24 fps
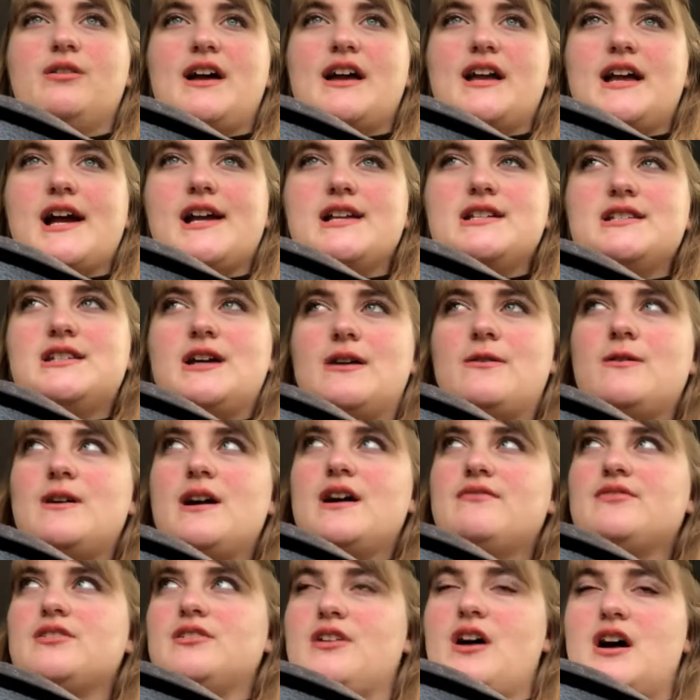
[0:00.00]
like I don't
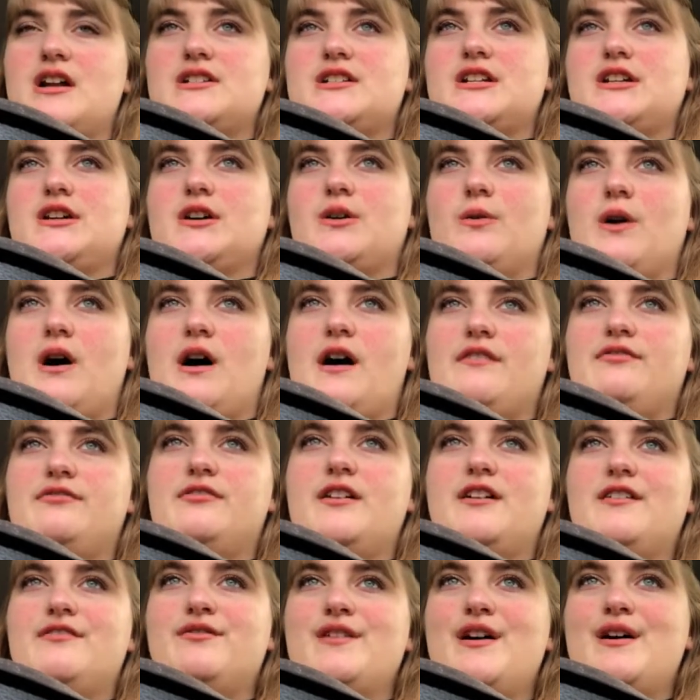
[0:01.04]
have a lot to go off
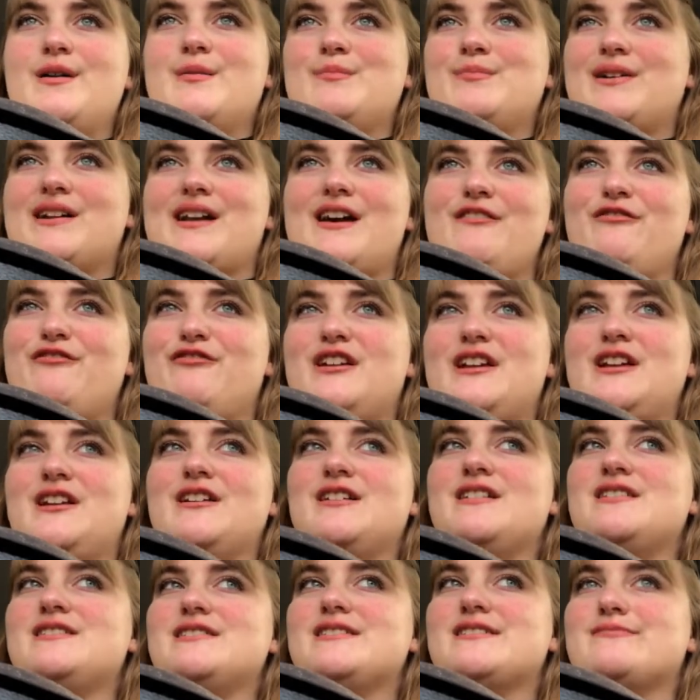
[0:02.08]
of, but I
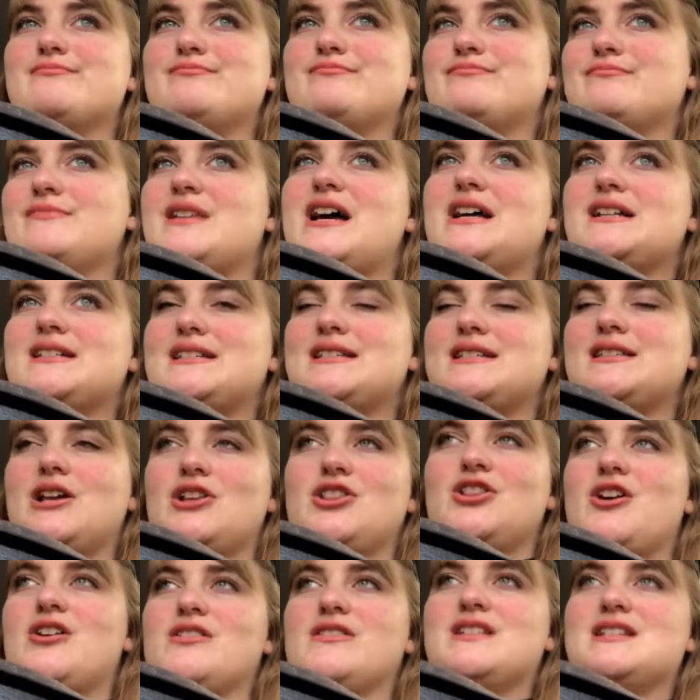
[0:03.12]
figure it's
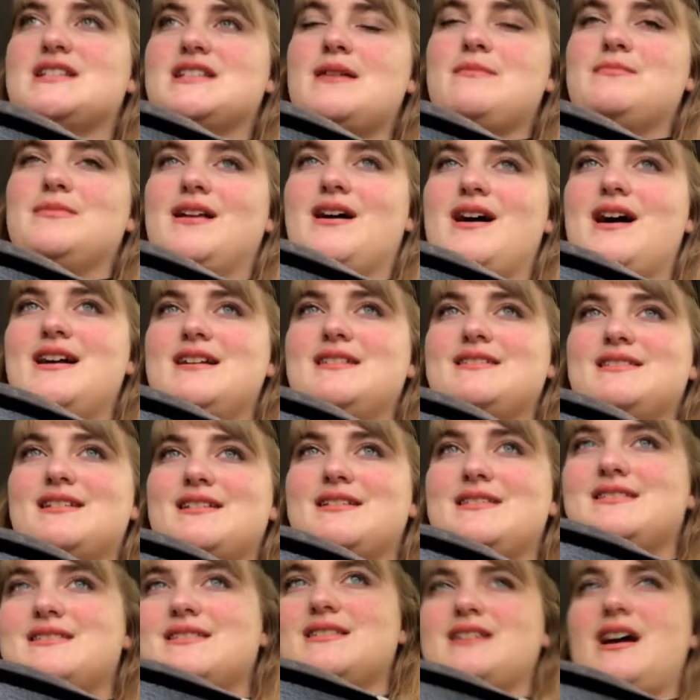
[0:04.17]
along the same lines
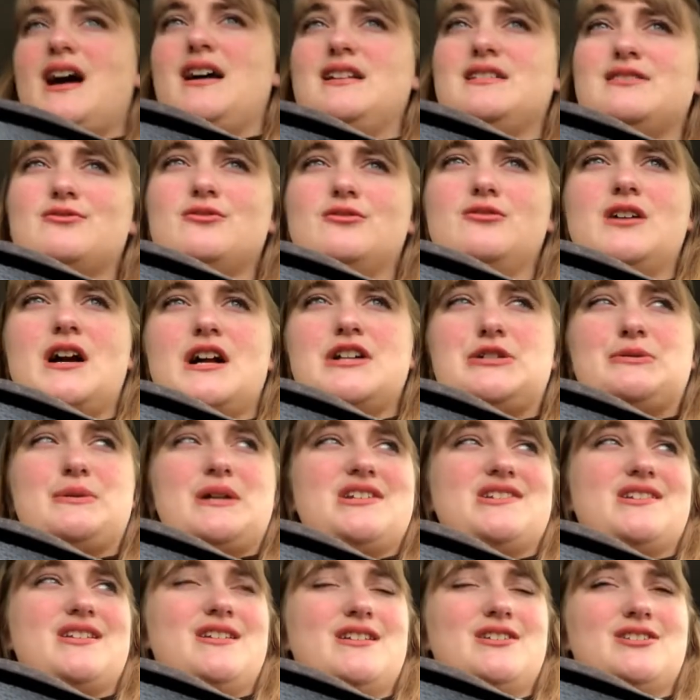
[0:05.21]
as high school
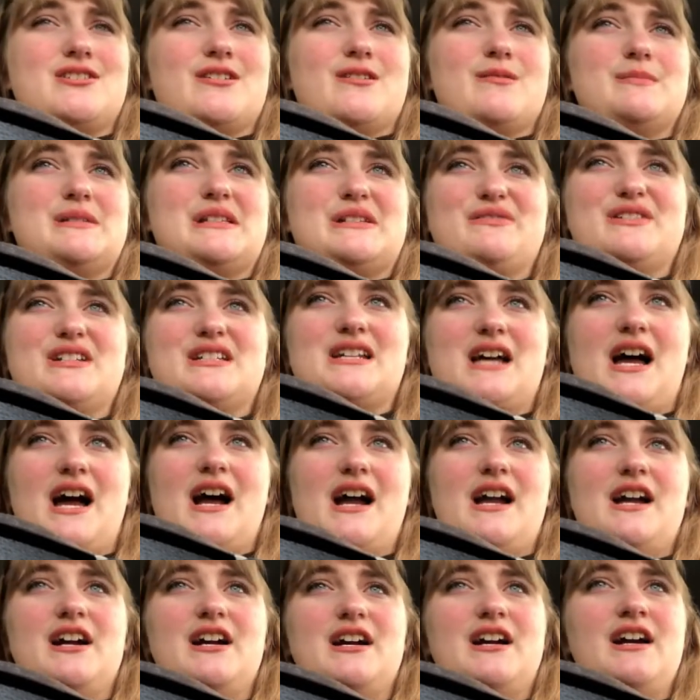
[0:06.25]
graduation in terms of
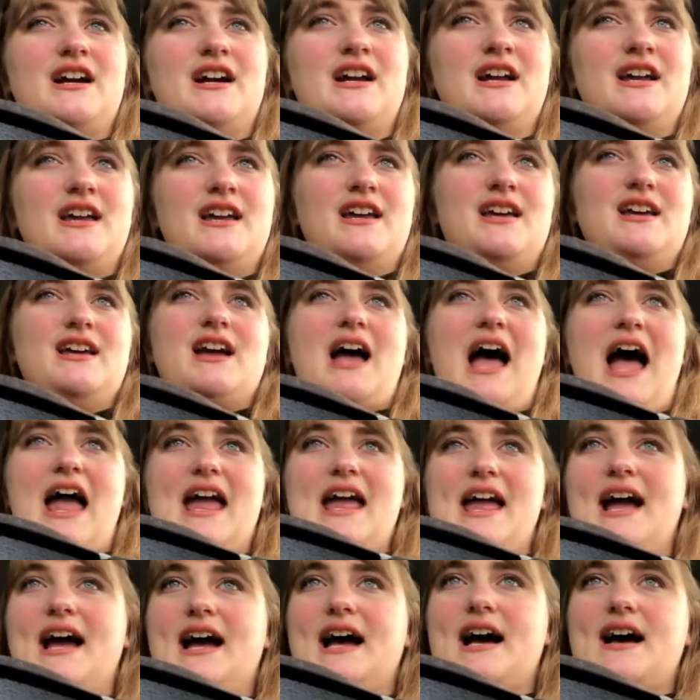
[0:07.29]
attire. I
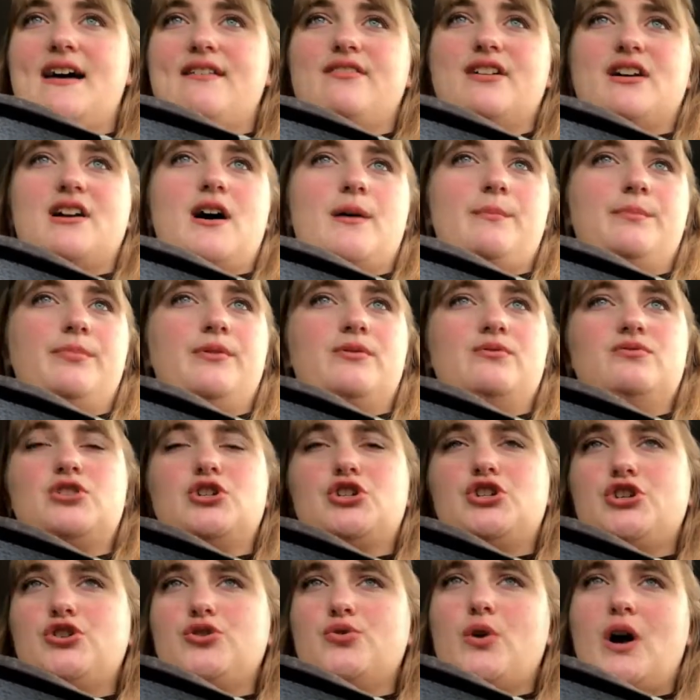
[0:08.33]
have a couple
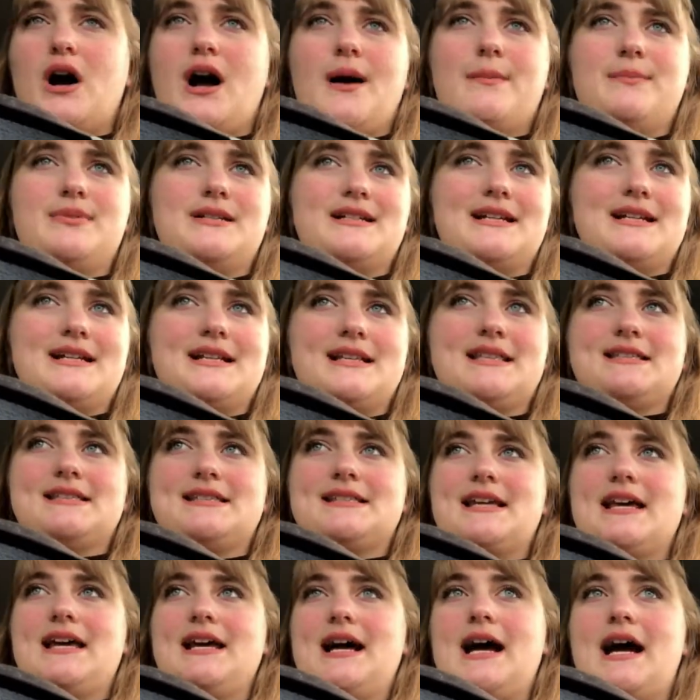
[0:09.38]
shoe
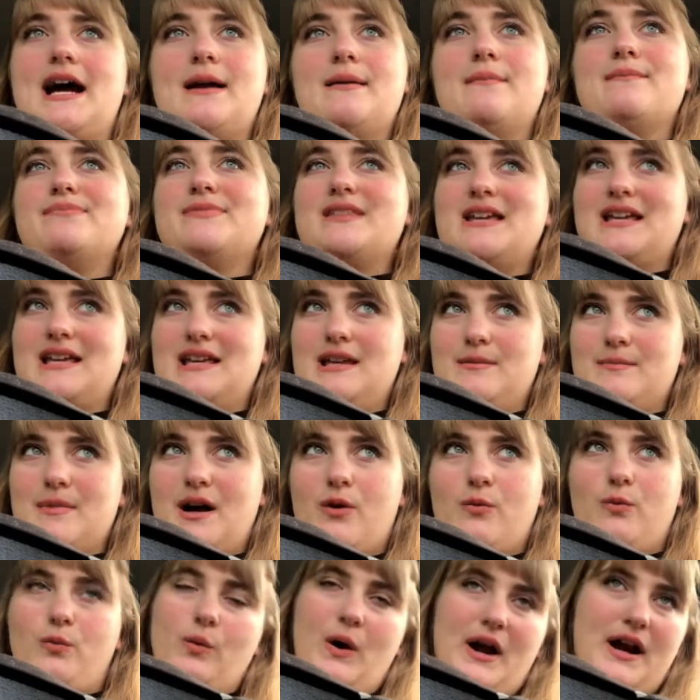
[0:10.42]
options that I'm thinking
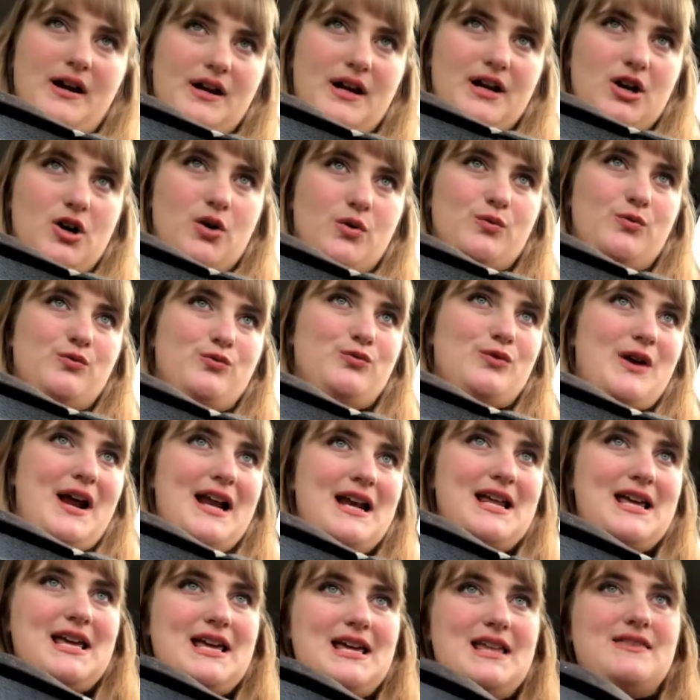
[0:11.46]
about wearing
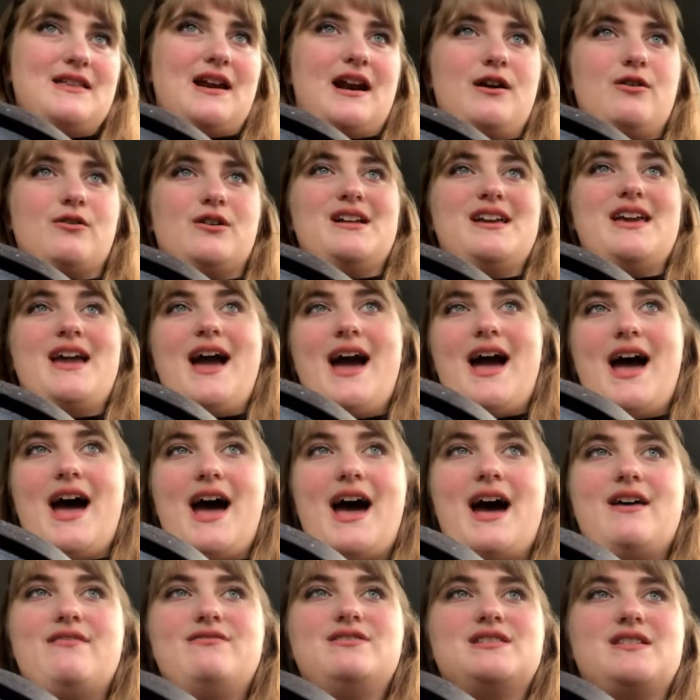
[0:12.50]
already that I already
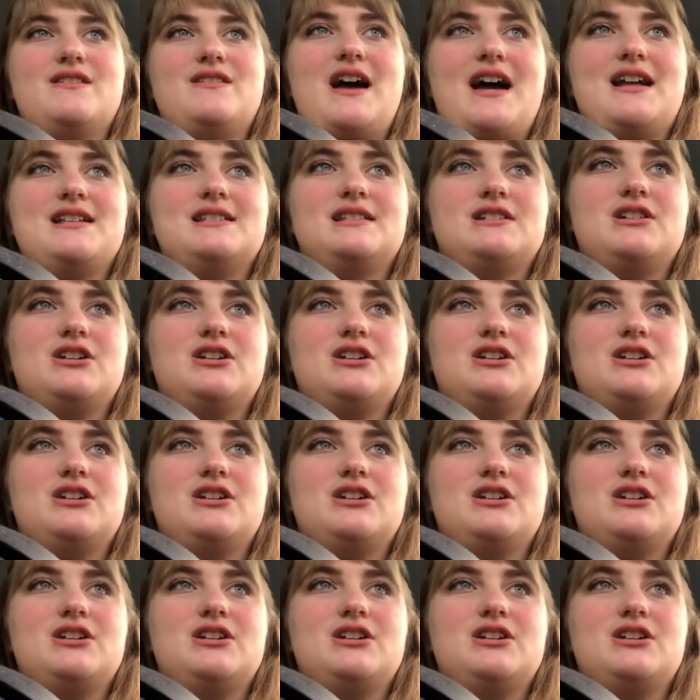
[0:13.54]
have, so that's